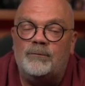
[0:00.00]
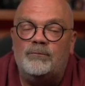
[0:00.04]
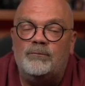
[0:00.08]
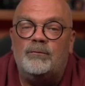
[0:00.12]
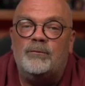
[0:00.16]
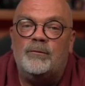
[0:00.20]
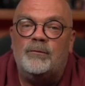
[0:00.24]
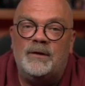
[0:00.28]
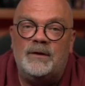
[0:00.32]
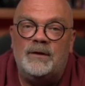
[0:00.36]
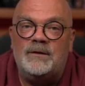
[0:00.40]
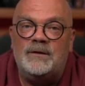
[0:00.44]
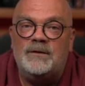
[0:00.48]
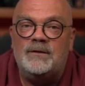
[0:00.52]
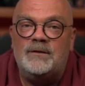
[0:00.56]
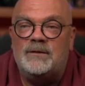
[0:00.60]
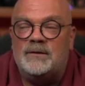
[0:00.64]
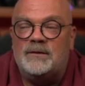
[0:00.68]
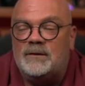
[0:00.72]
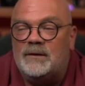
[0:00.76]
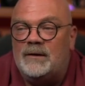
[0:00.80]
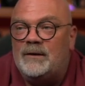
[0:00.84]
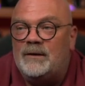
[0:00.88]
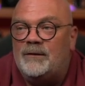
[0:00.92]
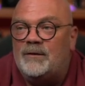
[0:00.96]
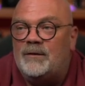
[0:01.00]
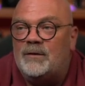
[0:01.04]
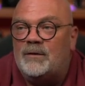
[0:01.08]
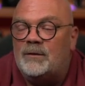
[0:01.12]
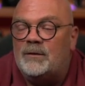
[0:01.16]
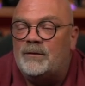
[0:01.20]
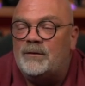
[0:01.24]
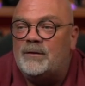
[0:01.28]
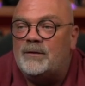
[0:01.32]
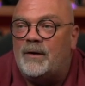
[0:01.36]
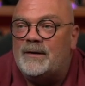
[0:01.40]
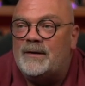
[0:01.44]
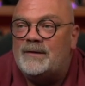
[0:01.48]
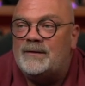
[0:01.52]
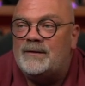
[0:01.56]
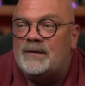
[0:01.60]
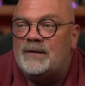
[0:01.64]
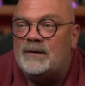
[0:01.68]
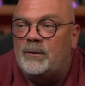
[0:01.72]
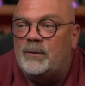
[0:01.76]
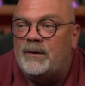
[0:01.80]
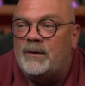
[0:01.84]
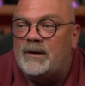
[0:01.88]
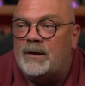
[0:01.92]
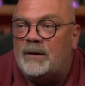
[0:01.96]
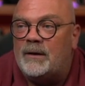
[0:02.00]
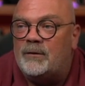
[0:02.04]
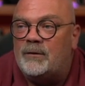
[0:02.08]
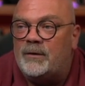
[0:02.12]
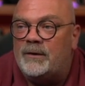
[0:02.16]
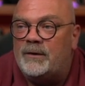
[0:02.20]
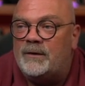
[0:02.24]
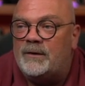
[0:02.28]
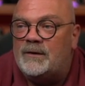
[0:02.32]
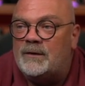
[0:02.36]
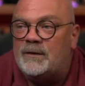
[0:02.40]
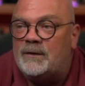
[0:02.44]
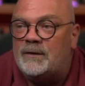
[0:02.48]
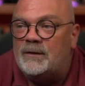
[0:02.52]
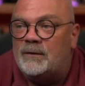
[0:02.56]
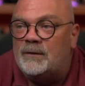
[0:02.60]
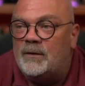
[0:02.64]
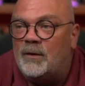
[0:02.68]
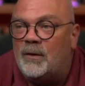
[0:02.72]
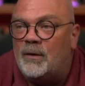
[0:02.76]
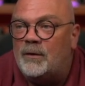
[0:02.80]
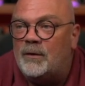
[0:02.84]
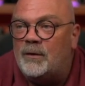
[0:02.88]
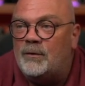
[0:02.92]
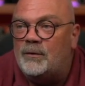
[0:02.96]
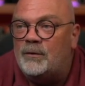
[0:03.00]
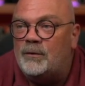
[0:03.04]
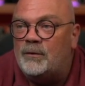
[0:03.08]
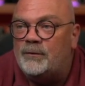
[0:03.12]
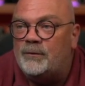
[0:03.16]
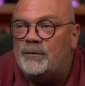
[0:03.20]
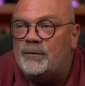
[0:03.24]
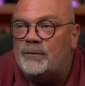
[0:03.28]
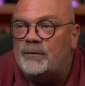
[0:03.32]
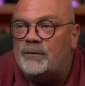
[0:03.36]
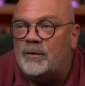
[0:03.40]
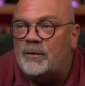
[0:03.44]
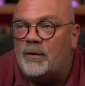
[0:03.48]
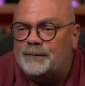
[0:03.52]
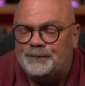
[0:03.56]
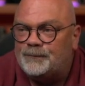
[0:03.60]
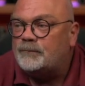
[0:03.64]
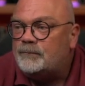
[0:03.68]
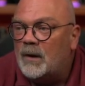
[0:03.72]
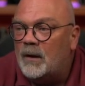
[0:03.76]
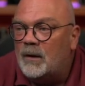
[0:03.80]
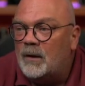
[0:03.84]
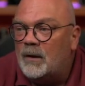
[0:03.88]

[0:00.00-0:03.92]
this, if you're interested, we can do it in a new tutorial.